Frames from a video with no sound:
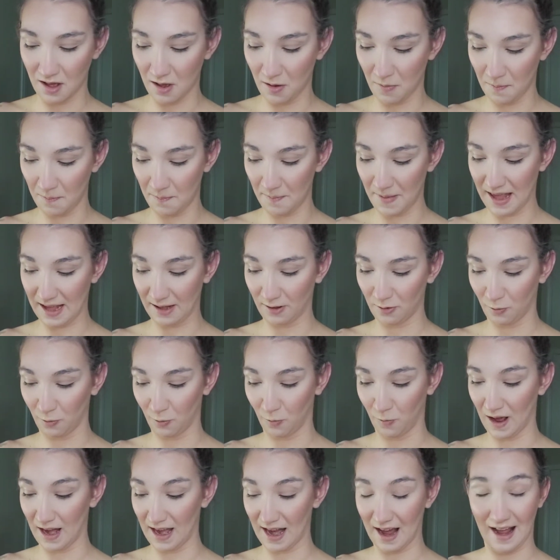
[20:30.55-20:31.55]
make
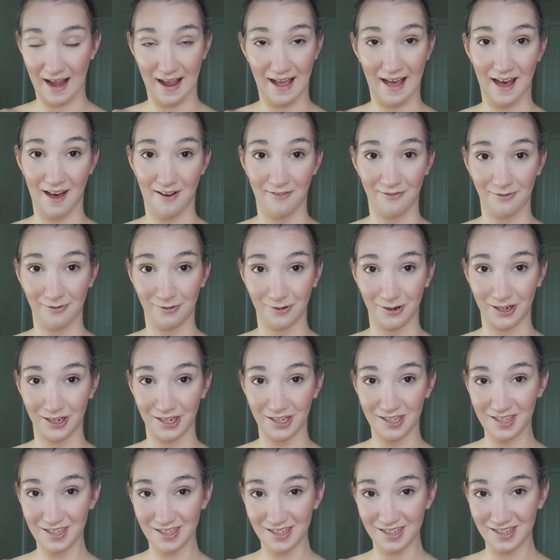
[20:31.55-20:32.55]
what I have
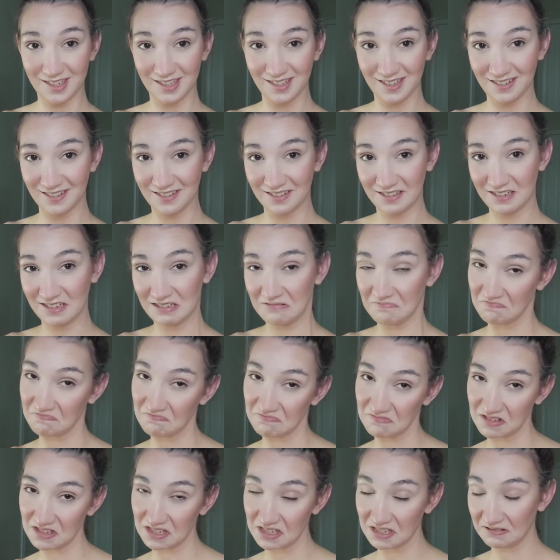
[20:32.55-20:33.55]
work.
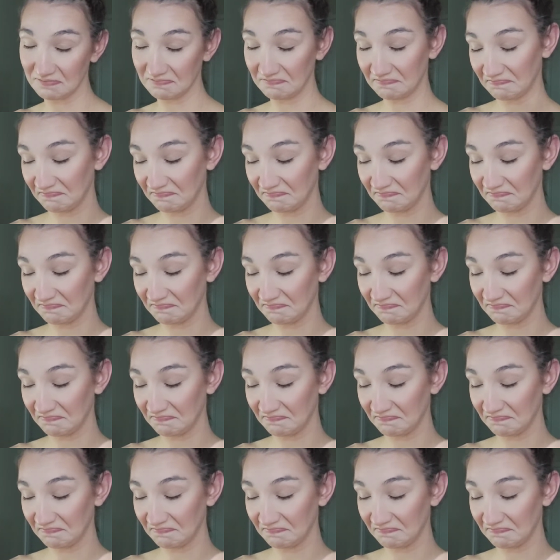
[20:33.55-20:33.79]
So